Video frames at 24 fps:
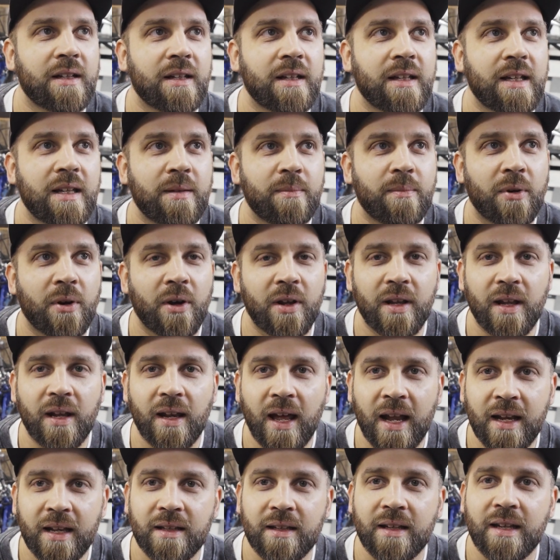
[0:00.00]
it brought a
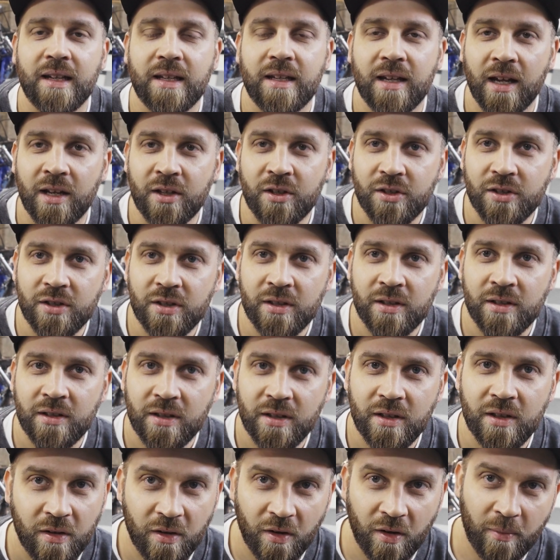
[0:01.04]
lot attention
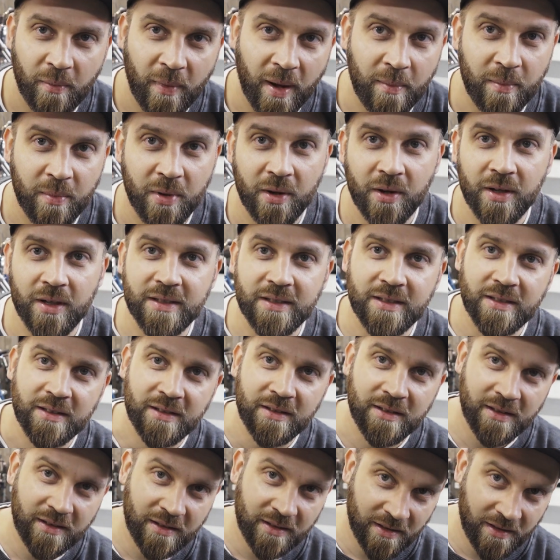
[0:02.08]
on my
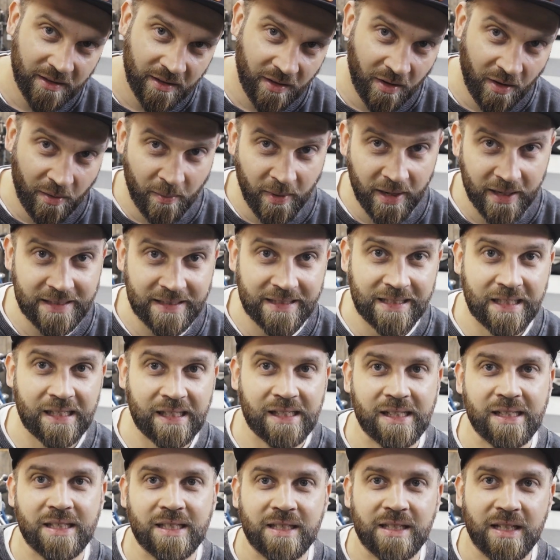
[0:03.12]
person, on my
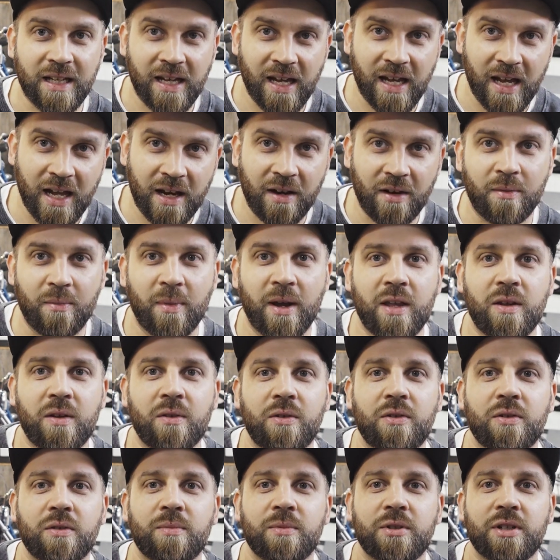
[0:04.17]
skills and on my
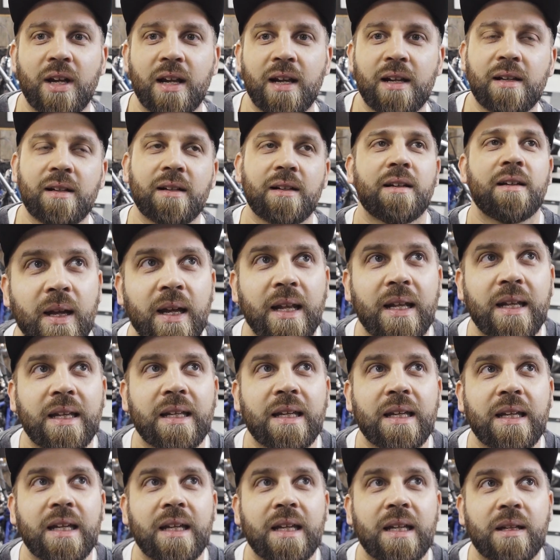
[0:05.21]
YouTube channel, and
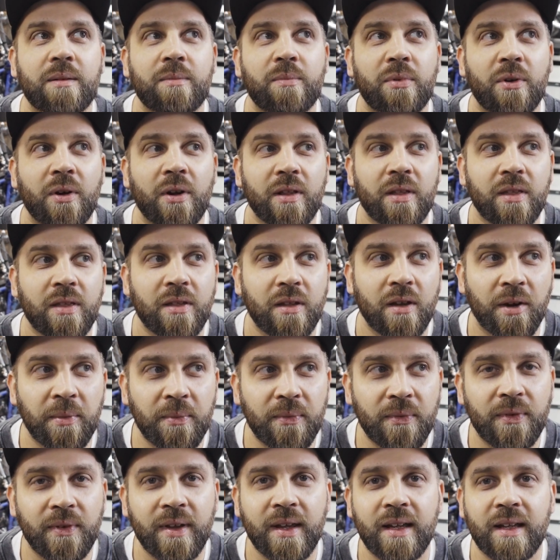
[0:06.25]
it brought
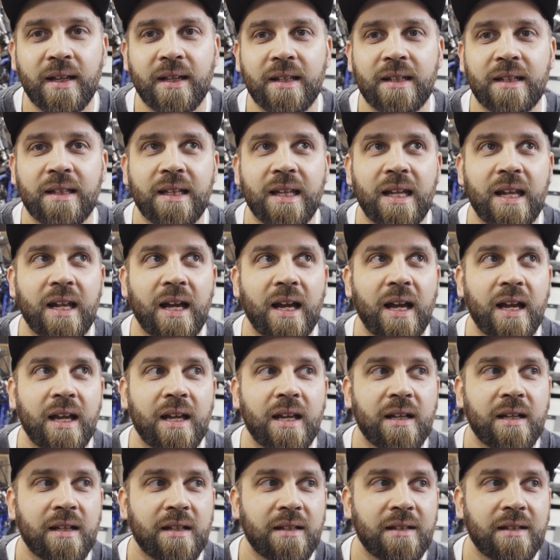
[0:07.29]
something that I
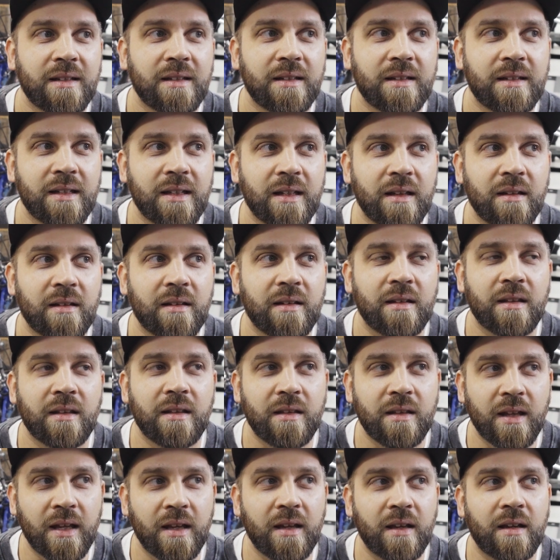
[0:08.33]
didn't
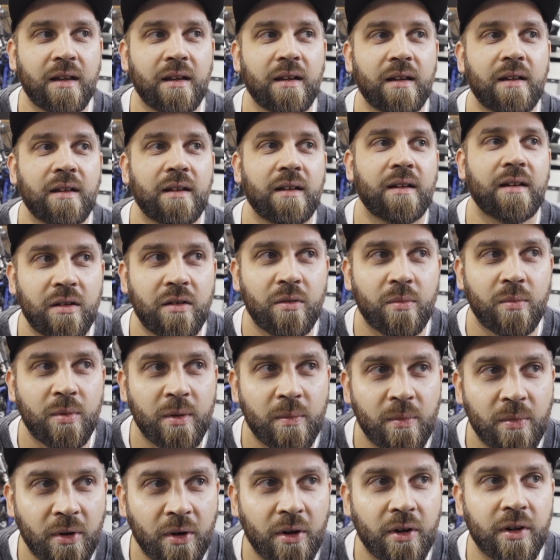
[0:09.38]
think to be
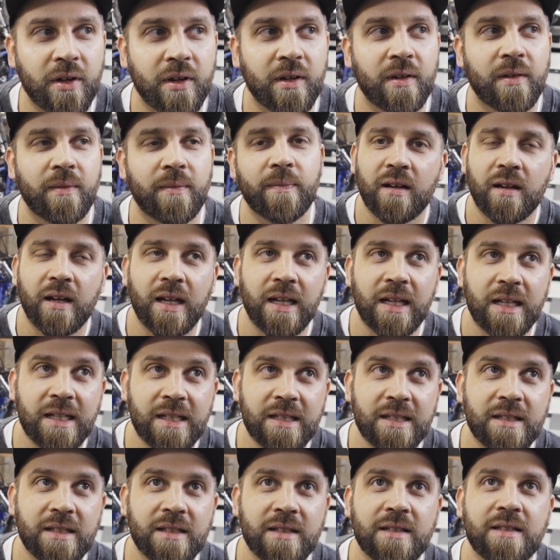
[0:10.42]
brought. And
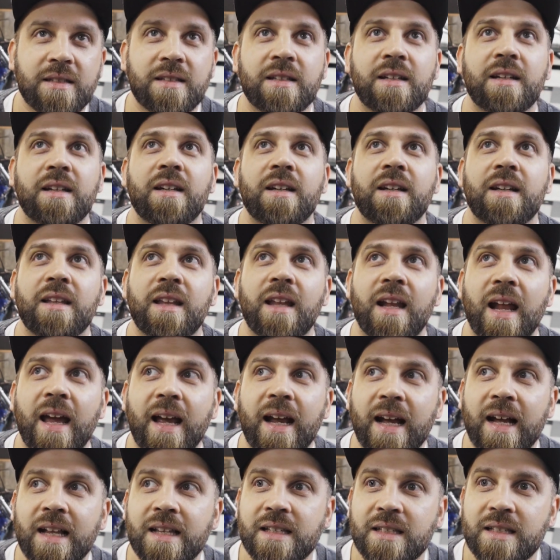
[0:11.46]
this is that I
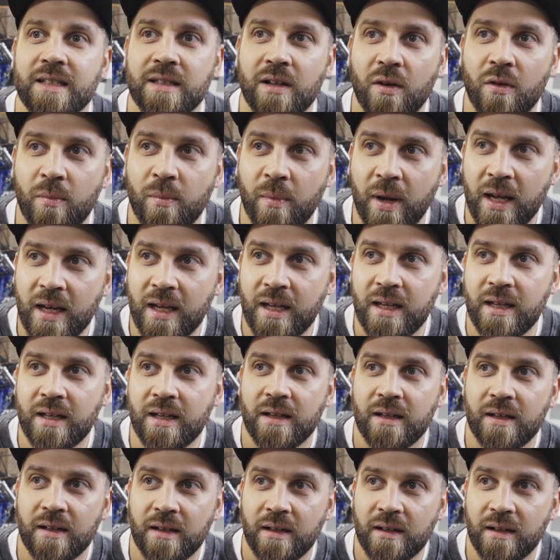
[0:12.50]
got so
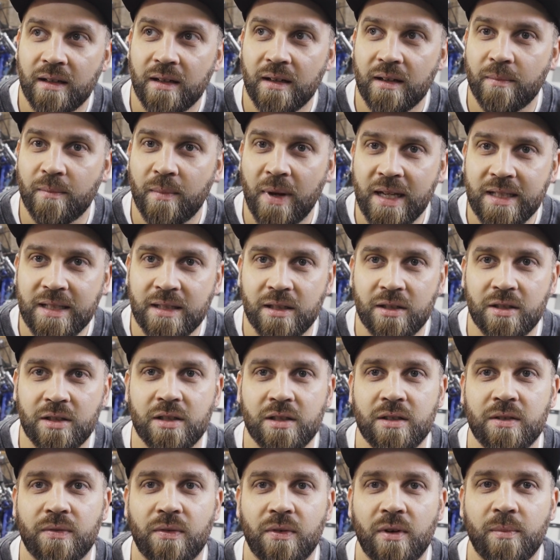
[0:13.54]
many
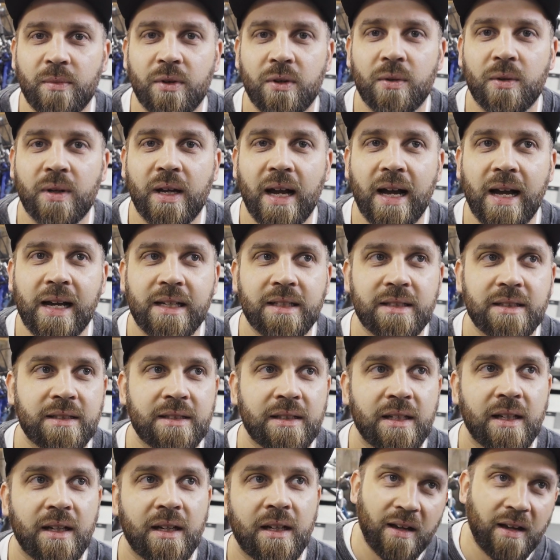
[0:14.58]
messages from you guys.
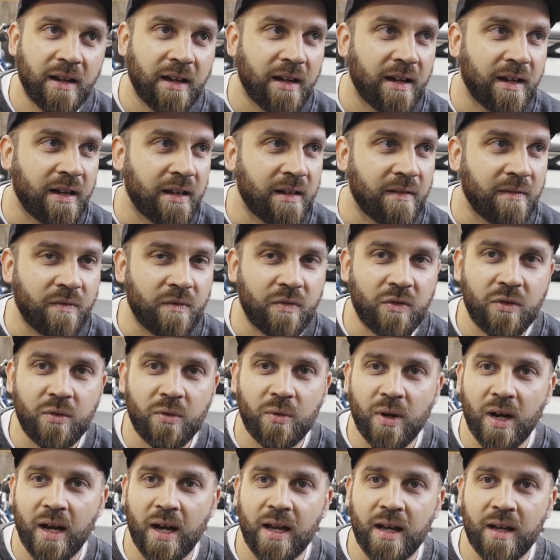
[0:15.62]

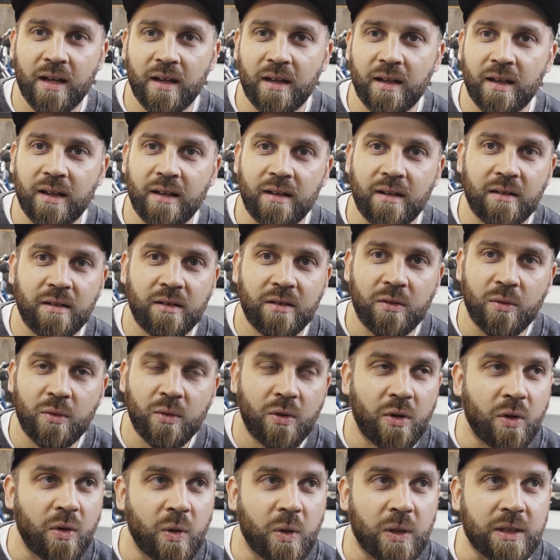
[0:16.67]
Do I do
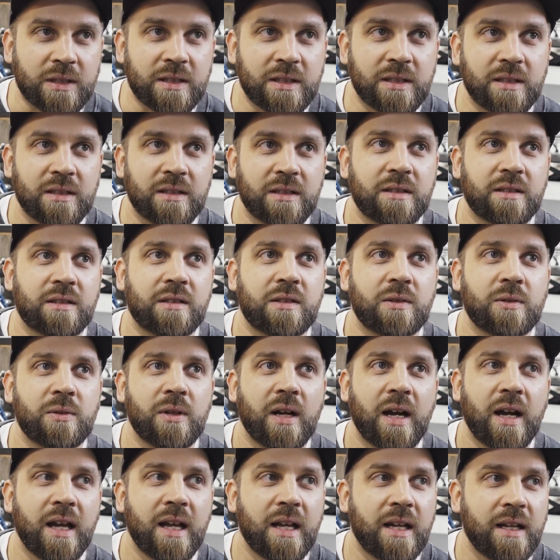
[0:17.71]
courses?
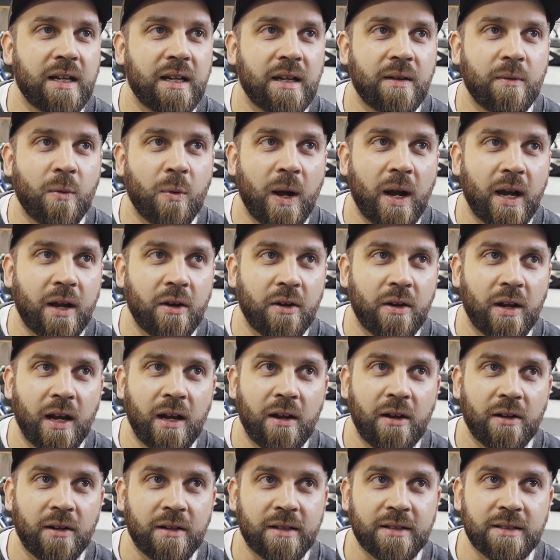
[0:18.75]
Where can I
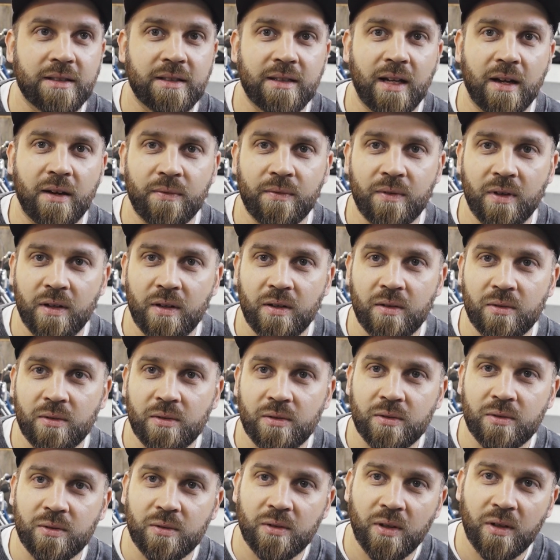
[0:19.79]
learn the stuff that you
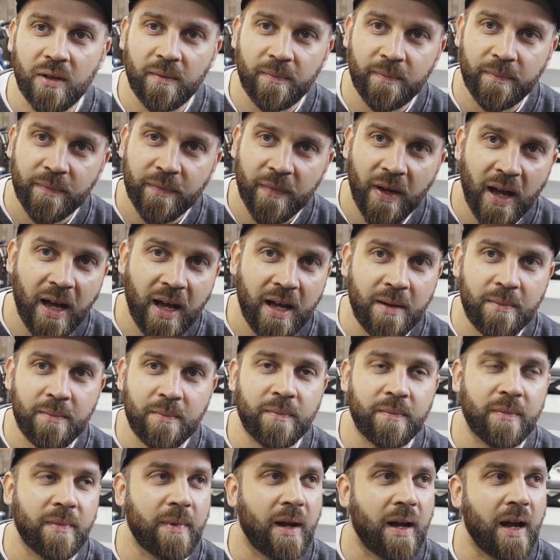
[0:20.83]
do?
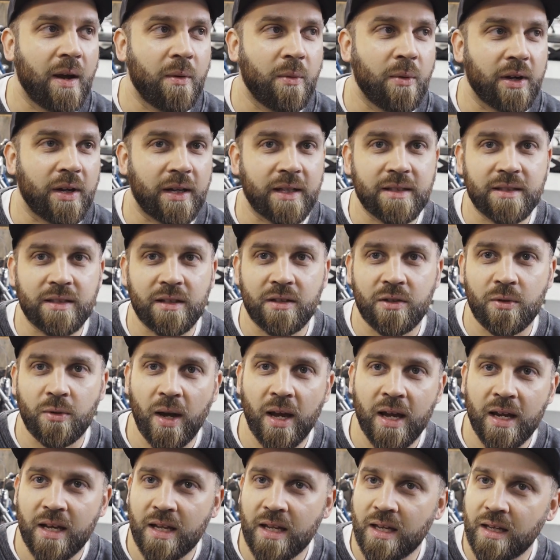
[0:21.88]
I work as a
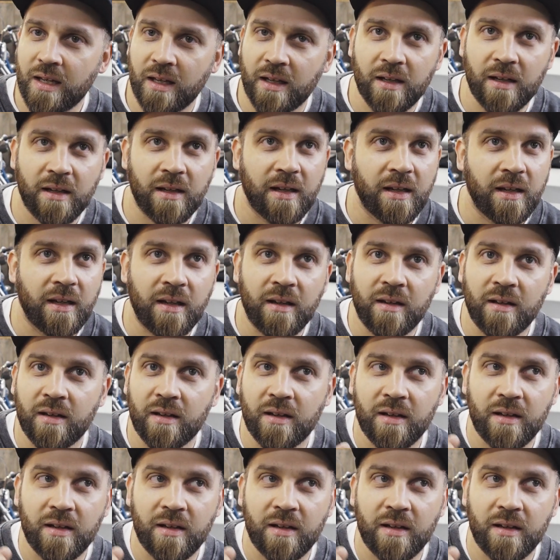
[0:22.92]
trainee in I